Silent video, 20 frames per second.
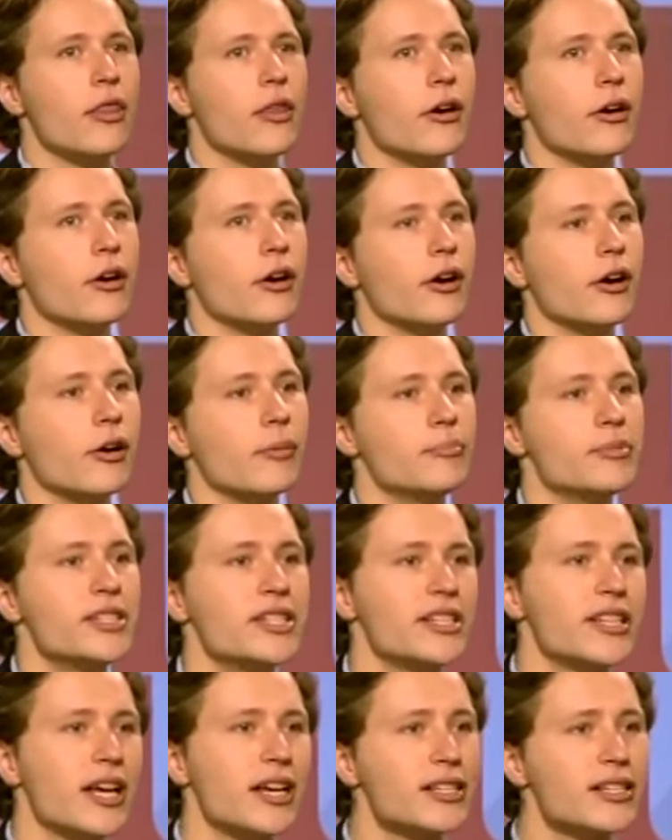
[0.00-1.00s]
the
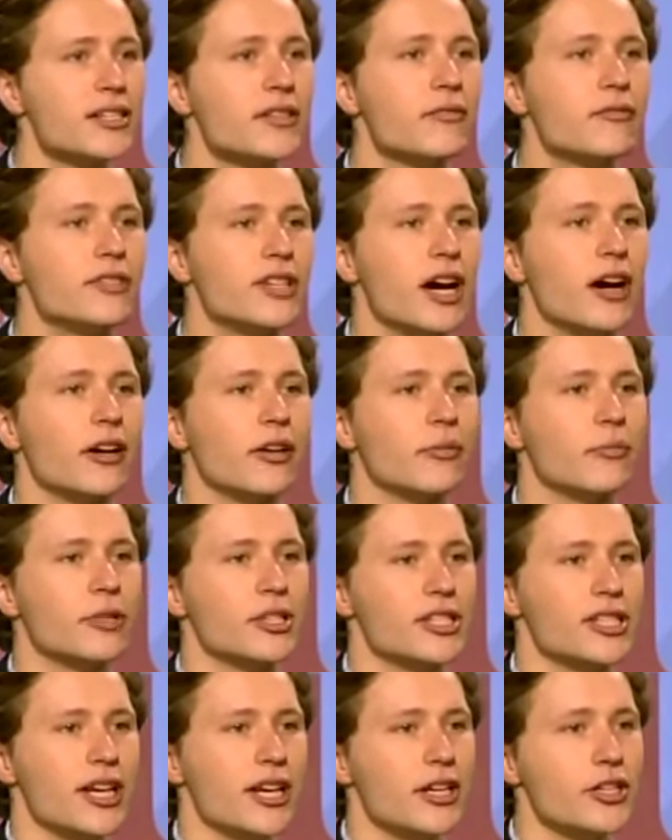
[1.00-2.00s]
obsessive
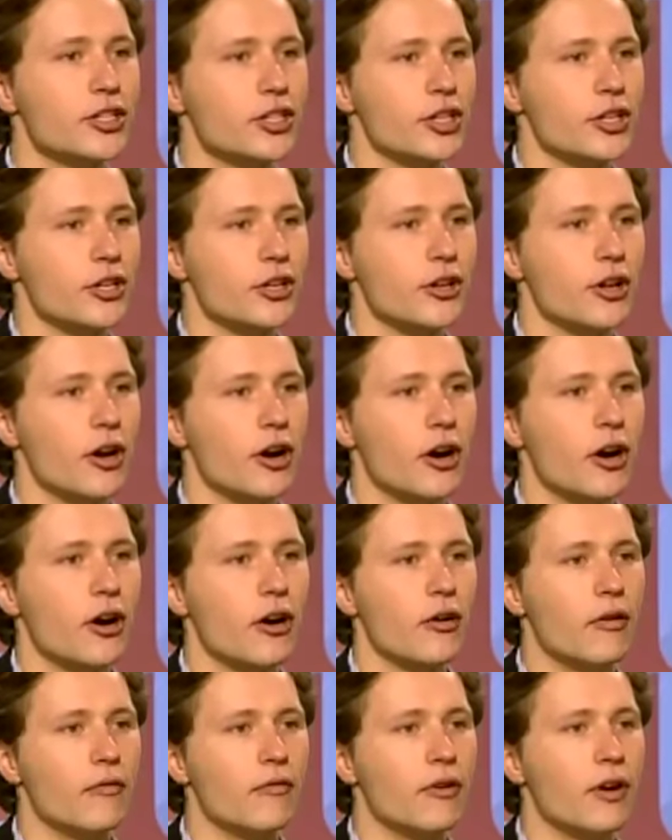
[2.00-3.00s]
documentation
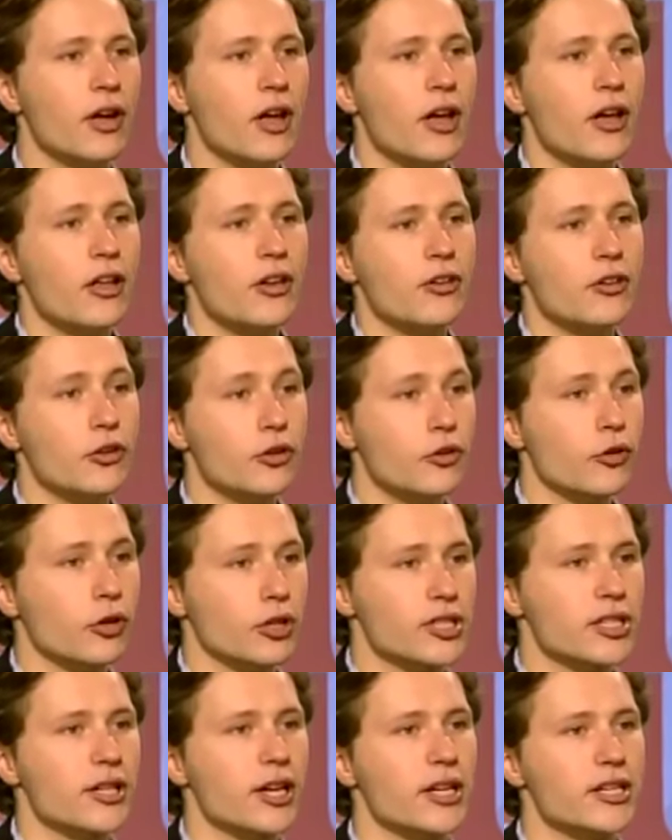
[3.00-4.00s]
of New
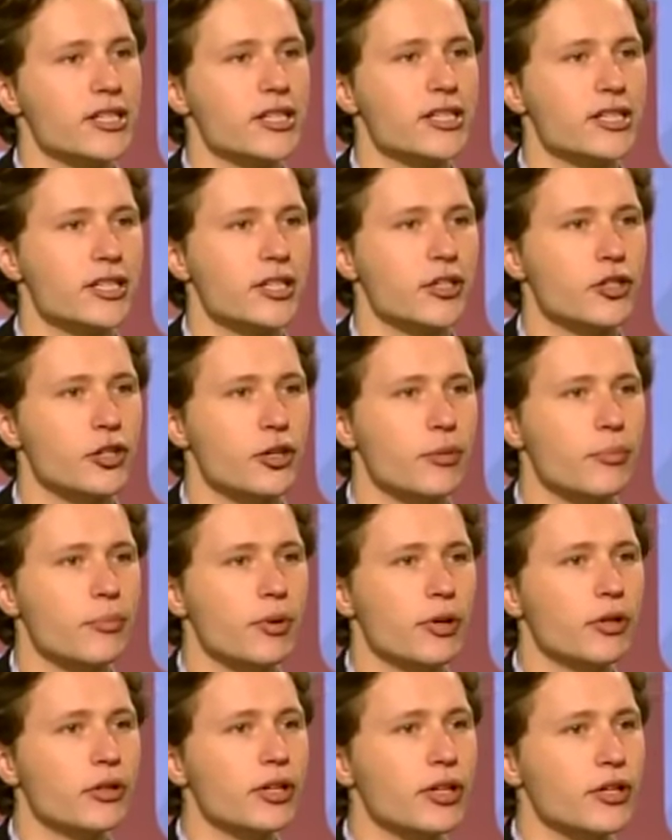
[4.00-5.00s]
York's 19th century
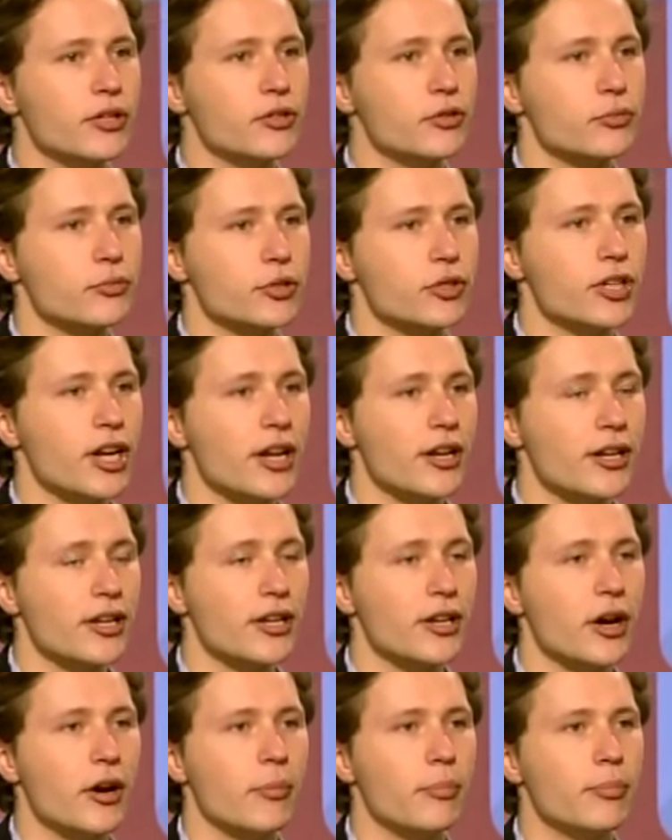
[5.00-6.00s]
buildings, which
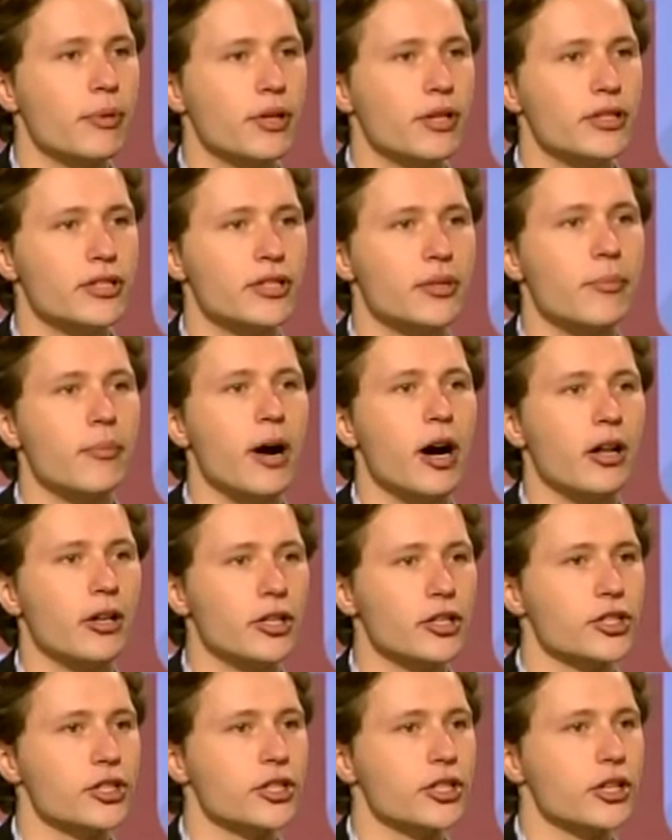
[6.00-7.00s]
ended up being
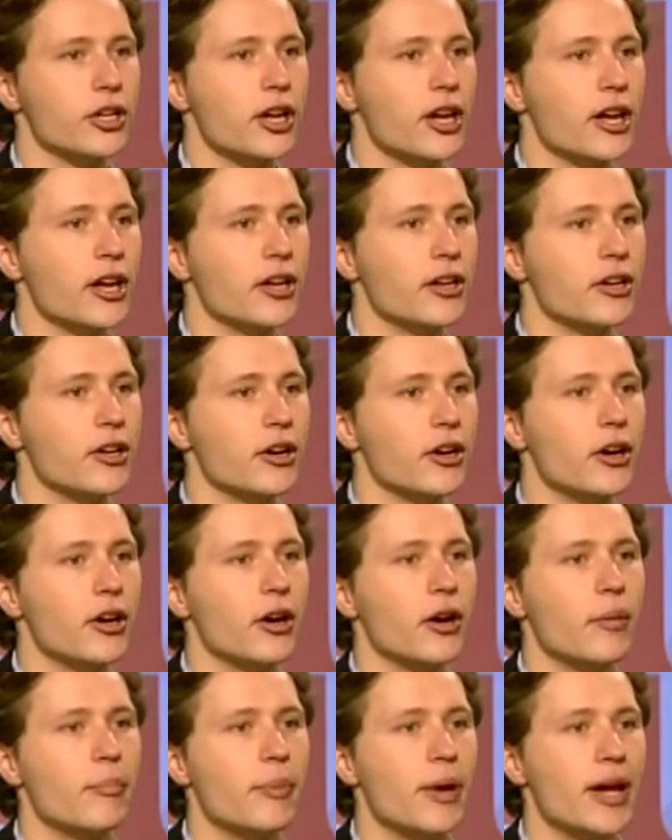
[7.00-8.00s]
demolished and
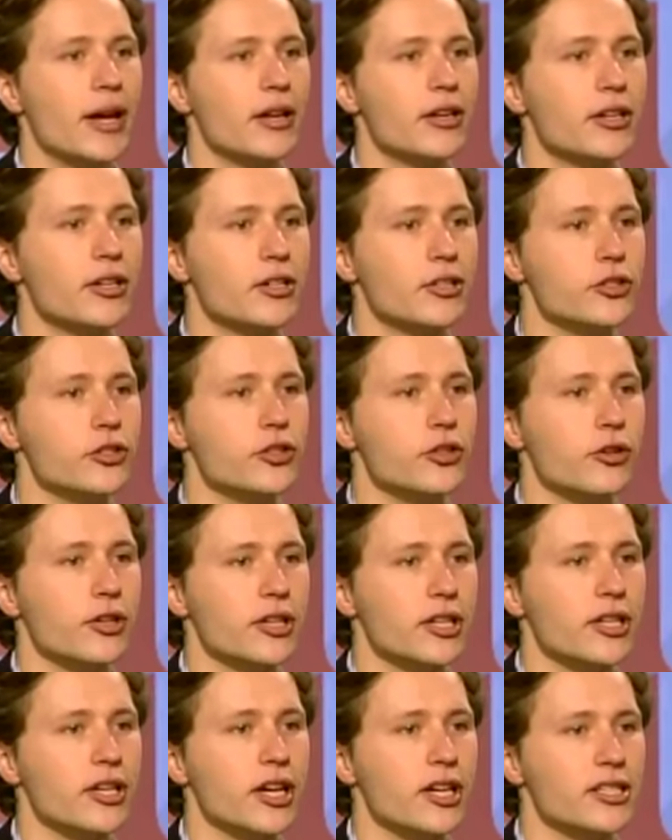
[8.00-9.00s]
abandoned
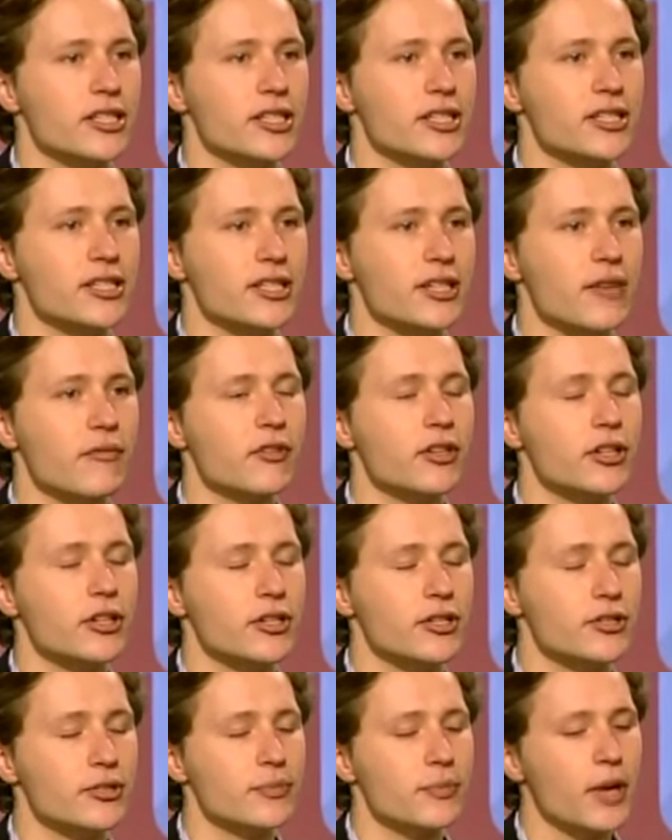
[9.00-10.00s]
during the
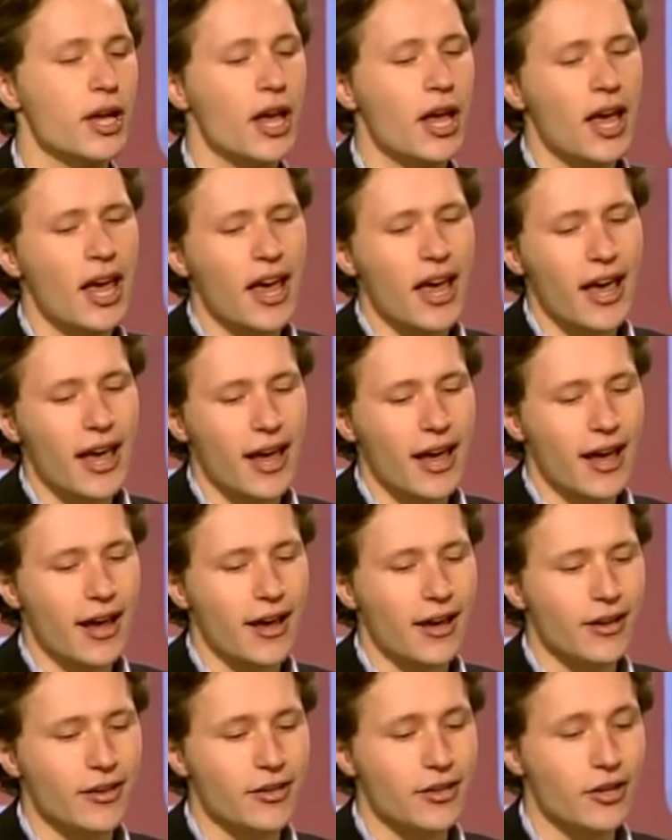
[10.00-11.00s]
1970s.
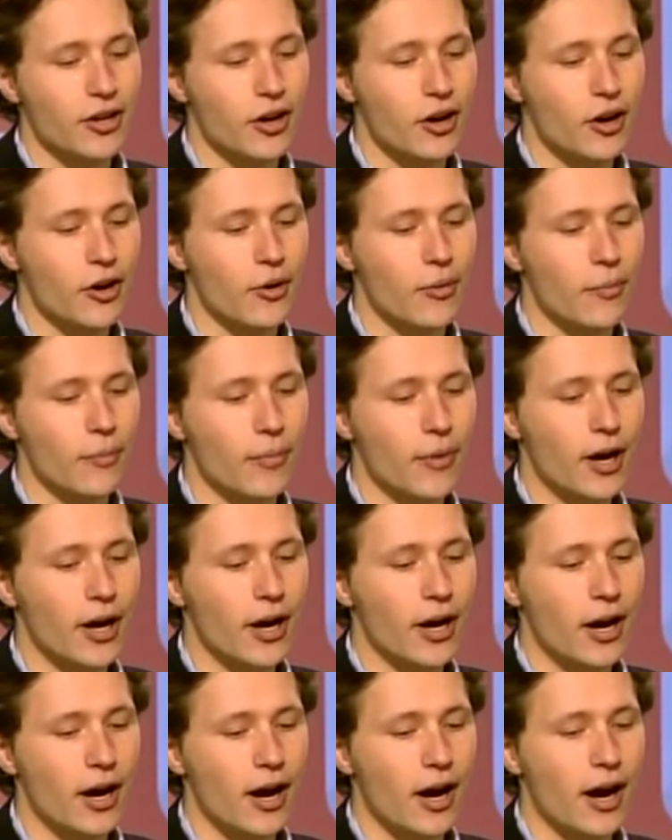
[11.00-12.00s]
And
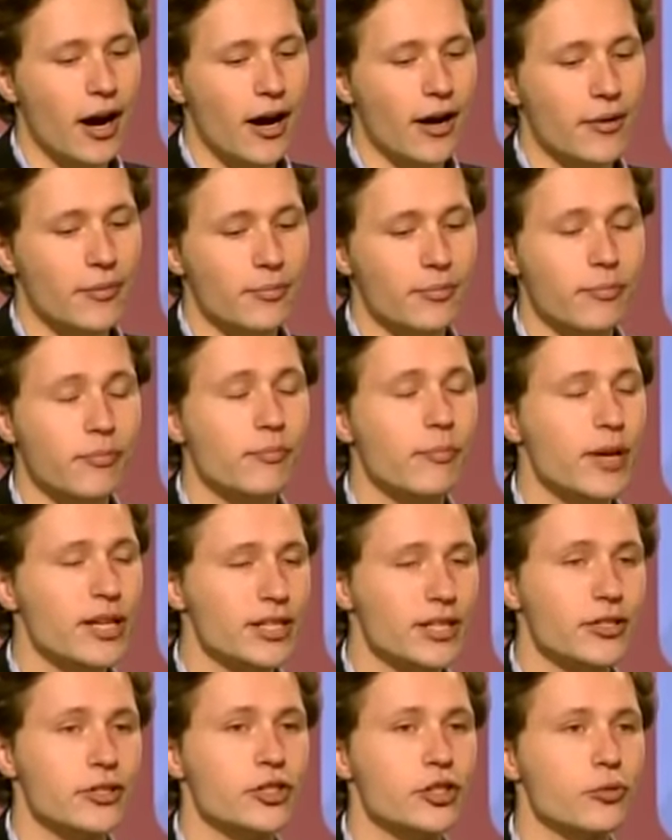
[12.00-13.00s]
I
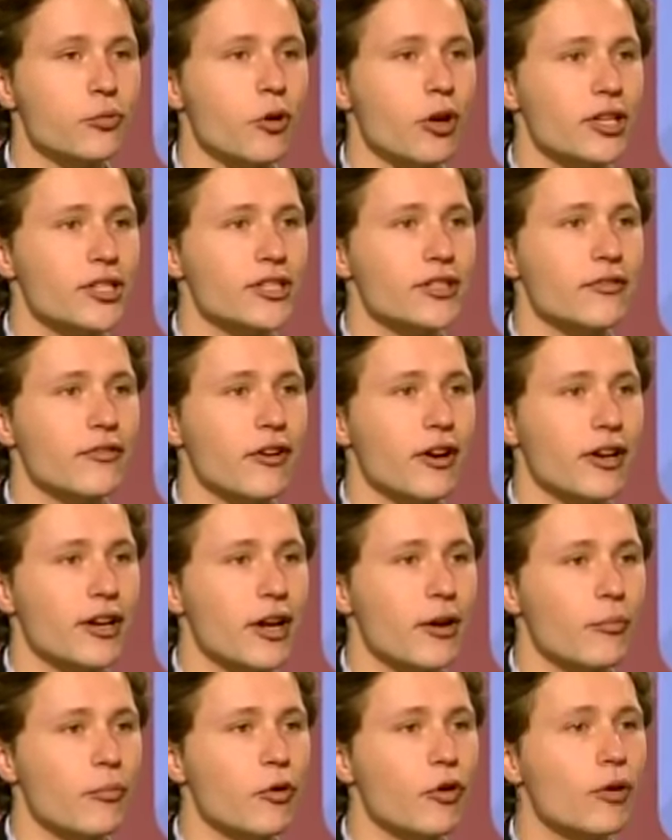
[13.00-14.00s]
basically just wanted to
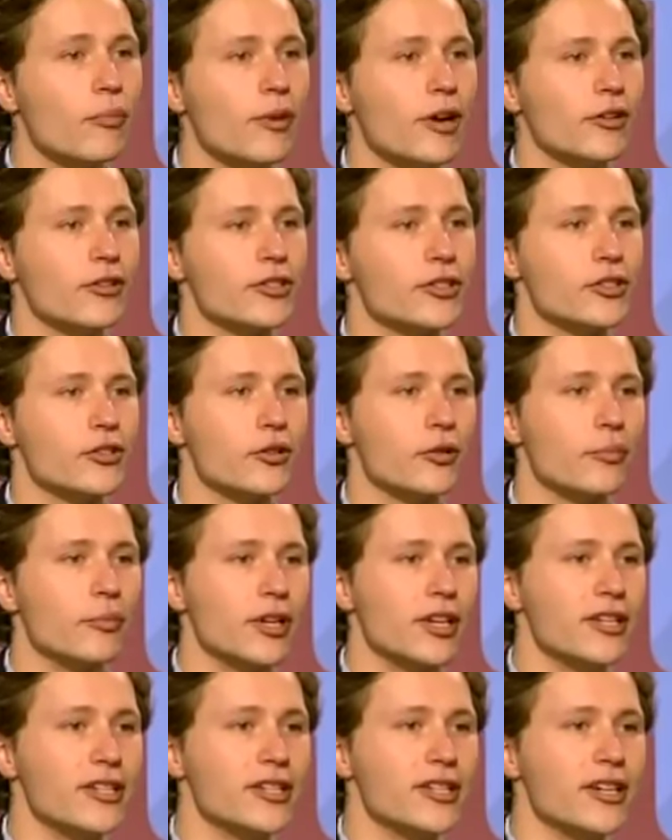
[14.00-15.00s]
find out more about this
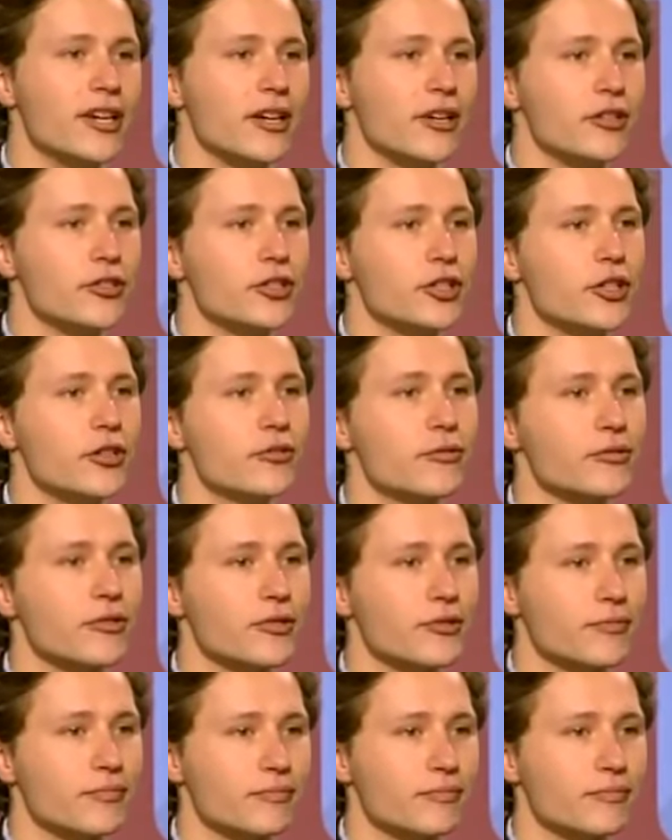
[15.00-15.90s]
urban Indiana Jones.